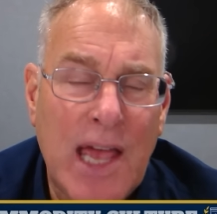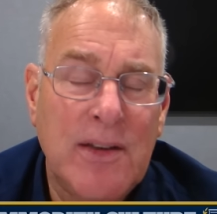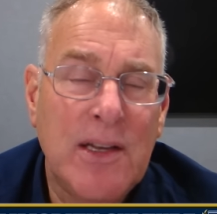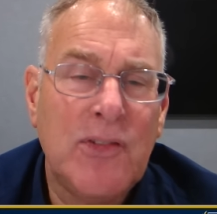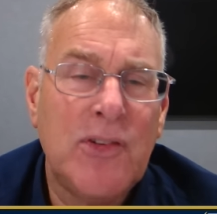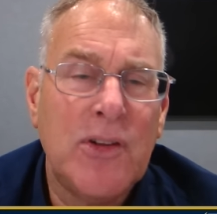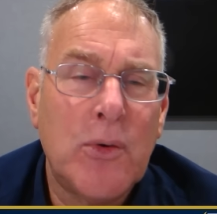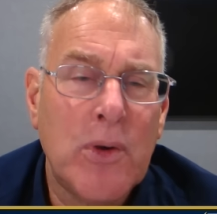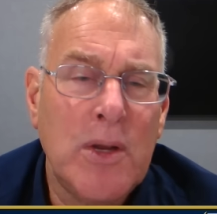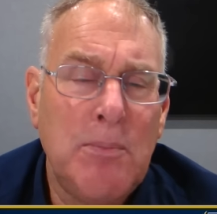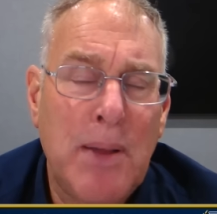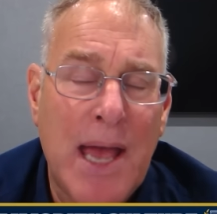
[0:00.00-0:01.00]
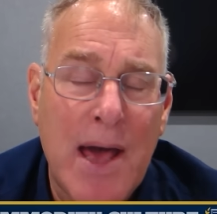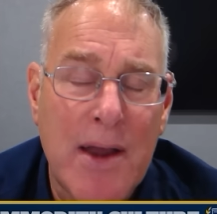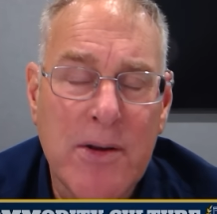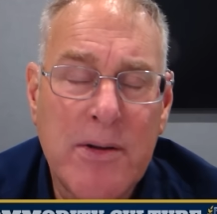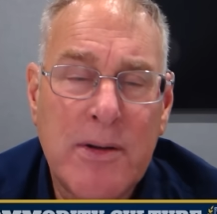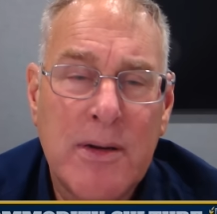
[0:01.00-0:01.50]
And is the grid
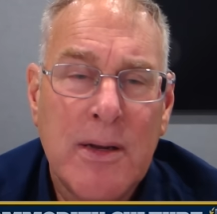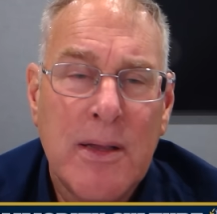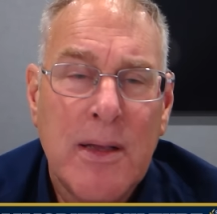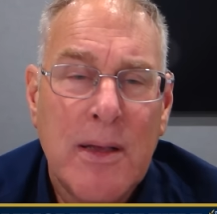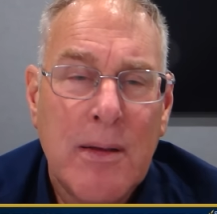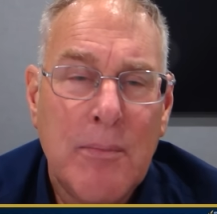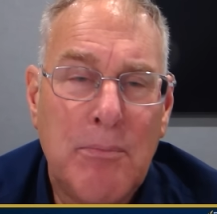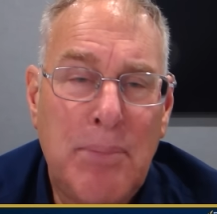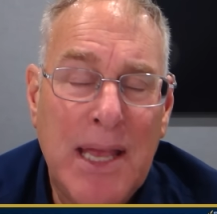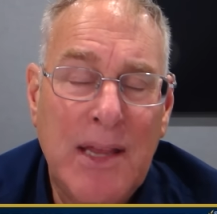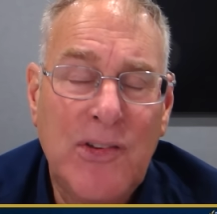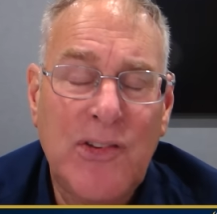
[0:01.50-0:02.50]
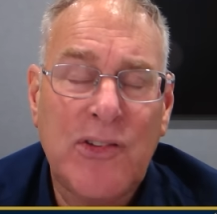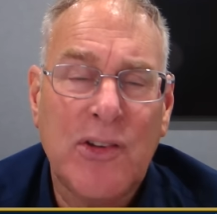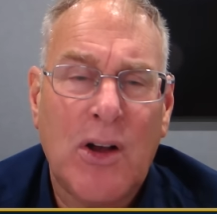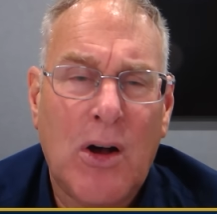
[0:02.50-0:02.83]
pattern based